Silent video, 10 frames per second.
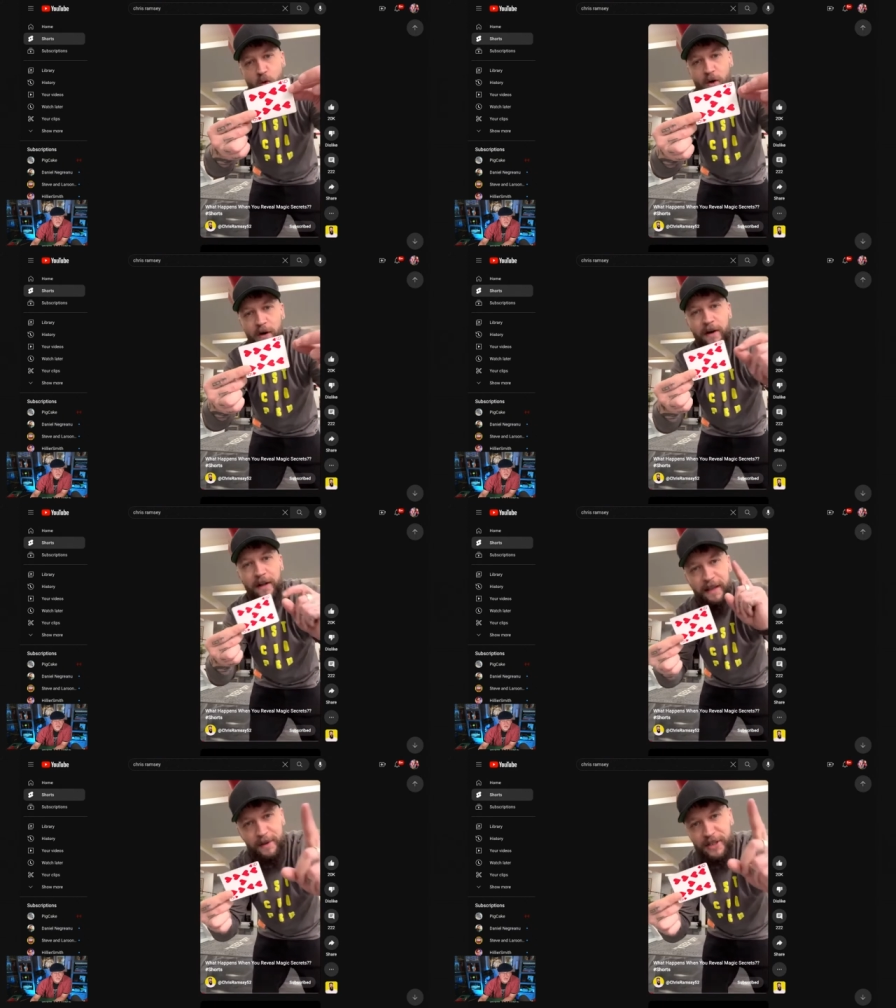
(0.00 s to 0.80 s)
There's a
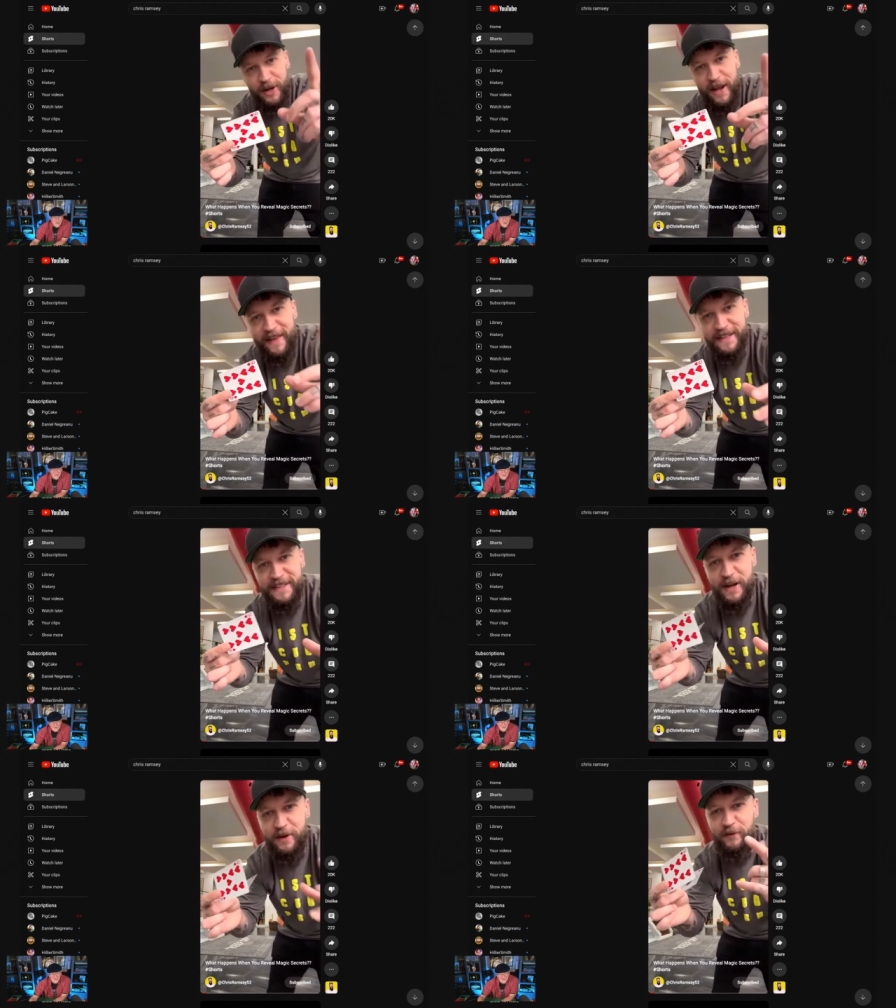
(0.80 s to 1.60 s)
couple Let me show you how that's
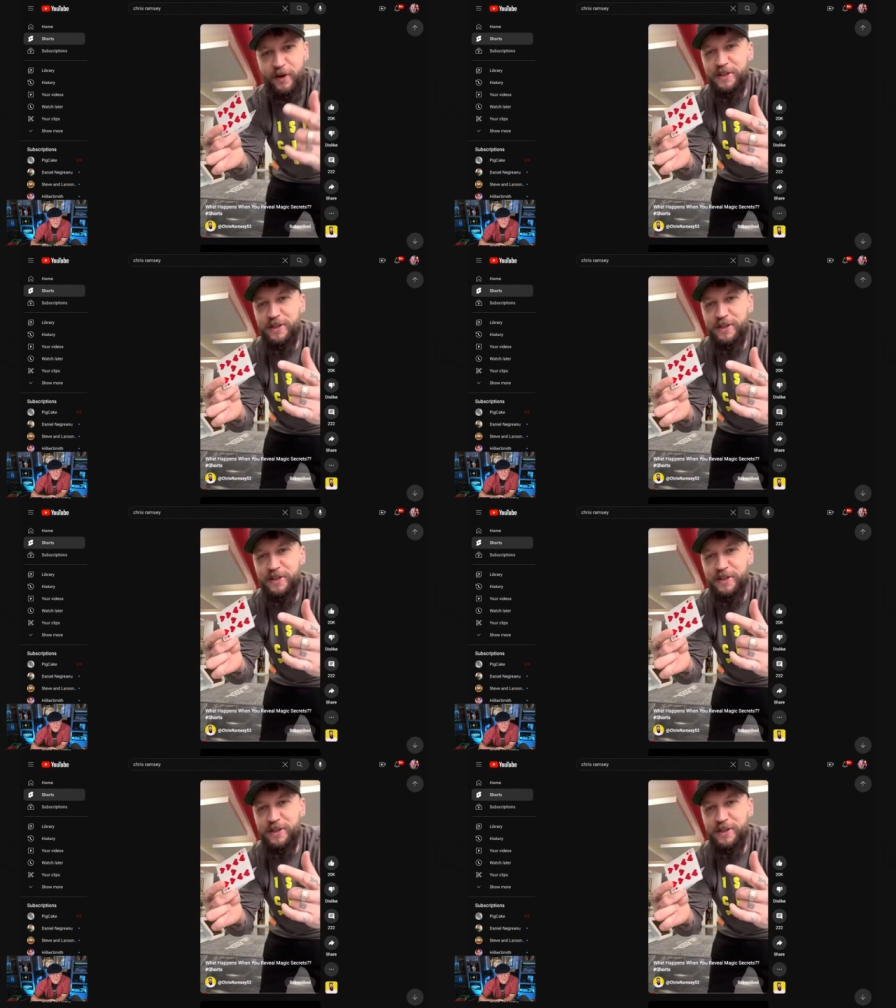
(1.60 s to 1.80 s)
done.